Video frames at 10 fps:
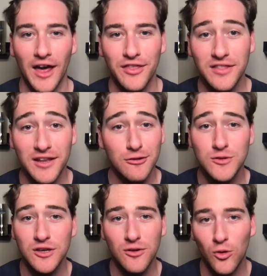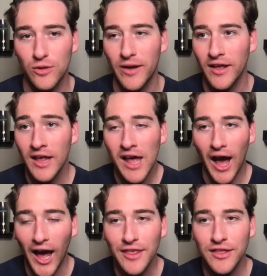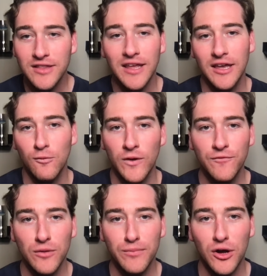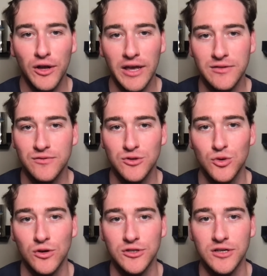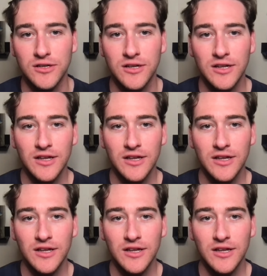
I think that he was a good quarterback. I think that he can win football games for Georgia.